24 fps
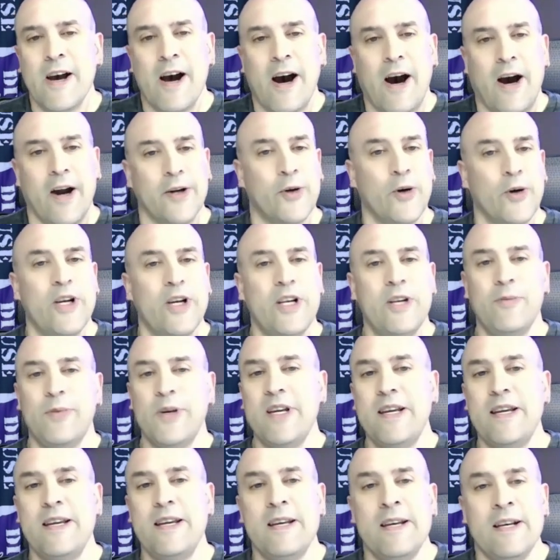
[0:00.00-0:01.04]
are going to
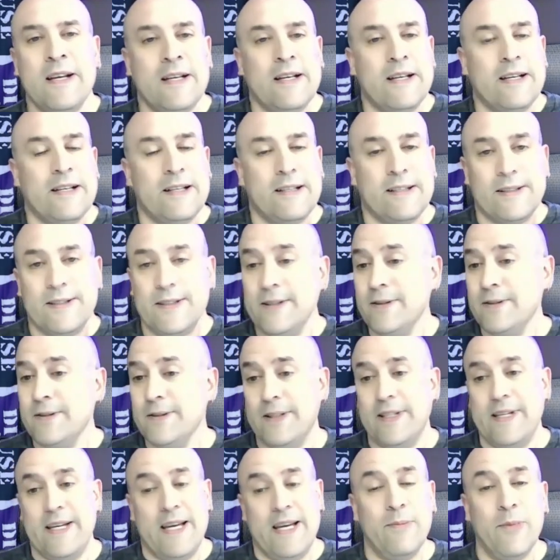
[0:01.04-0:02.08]
be,
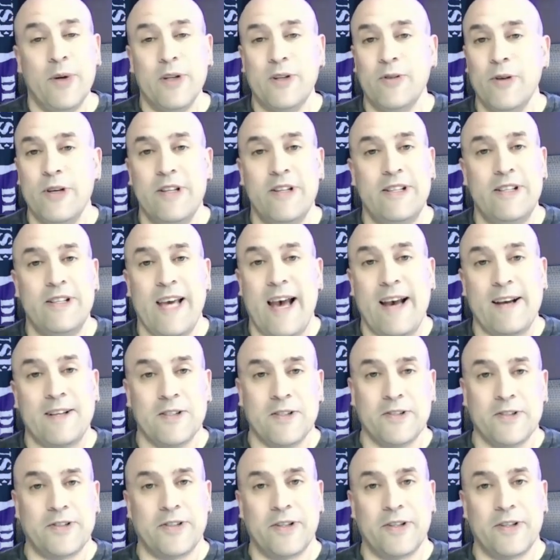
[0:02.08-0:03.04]
in between the tackles.